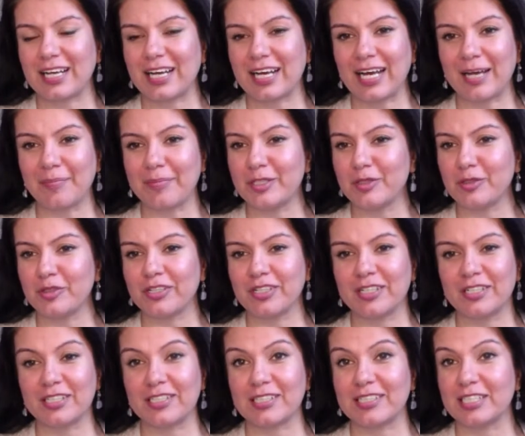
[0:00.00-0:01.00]
Happy New
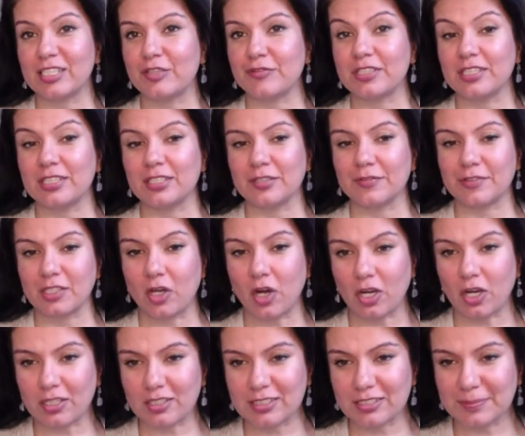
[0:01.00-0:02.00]
Year, and think of the year of the
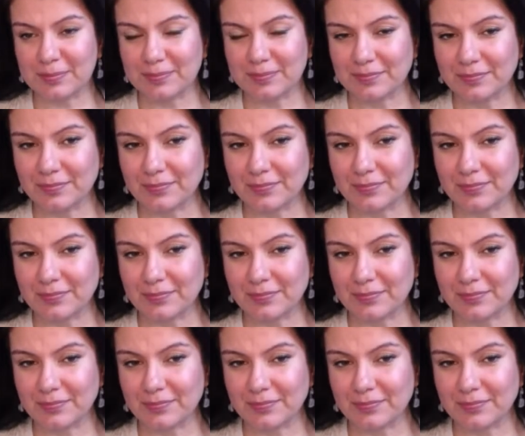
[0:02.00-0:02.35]
ox.